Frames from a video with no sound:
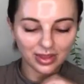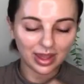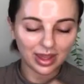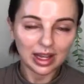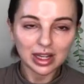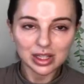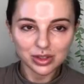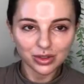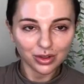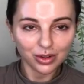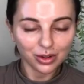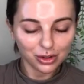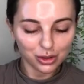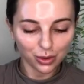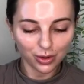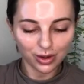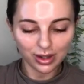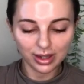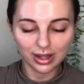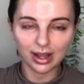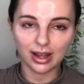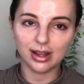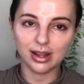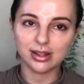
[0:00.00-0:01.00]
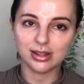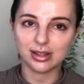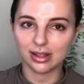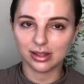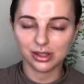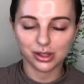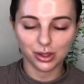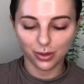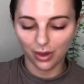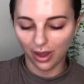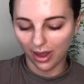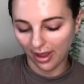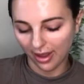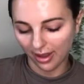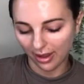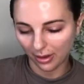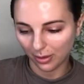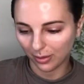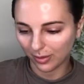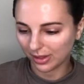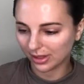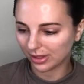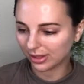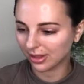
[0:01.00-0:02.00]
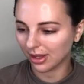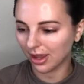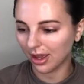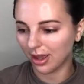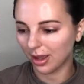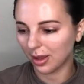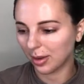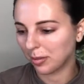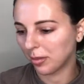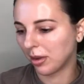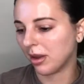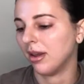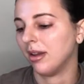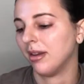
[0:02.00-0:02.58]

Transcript: Thanks for joining us. That's okay, it was, um,